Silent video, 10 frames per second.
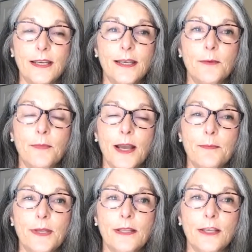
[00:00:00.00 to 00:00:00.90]
It
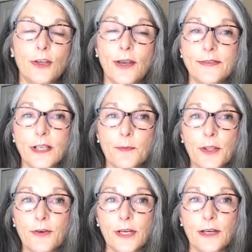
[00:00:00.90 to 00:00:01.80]
might be that you have some
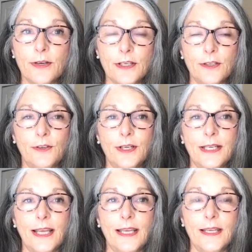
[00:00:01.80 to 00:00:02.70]
other errand to do
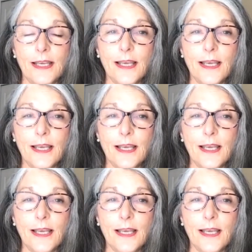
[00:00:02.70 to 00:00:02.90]
today.